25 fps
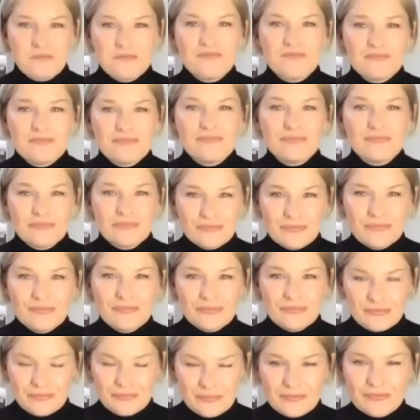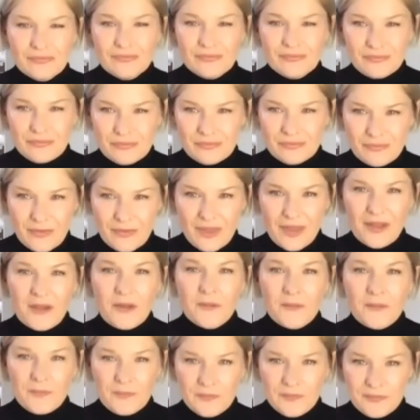I just, for some reason, I just go
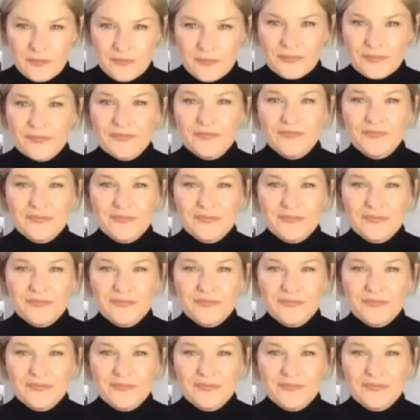really calm,